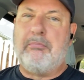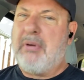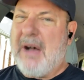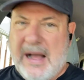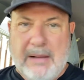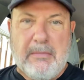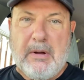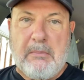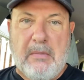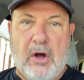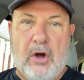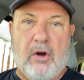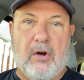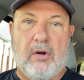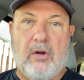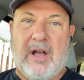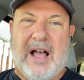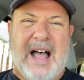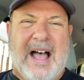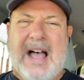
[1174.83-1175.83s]
Bomb them
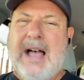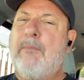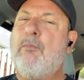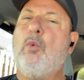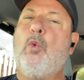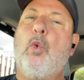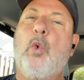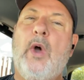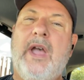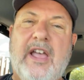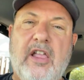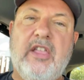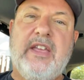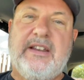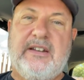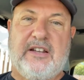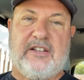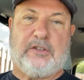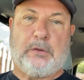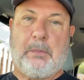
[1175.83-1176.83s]
all. I'm
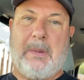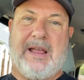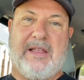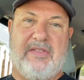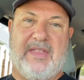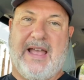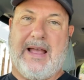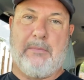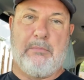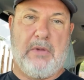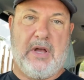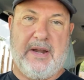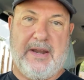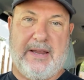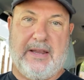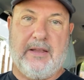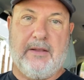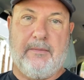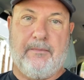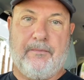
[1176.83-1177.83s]
willing to spend that
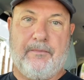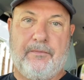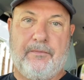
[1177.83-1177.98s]
money.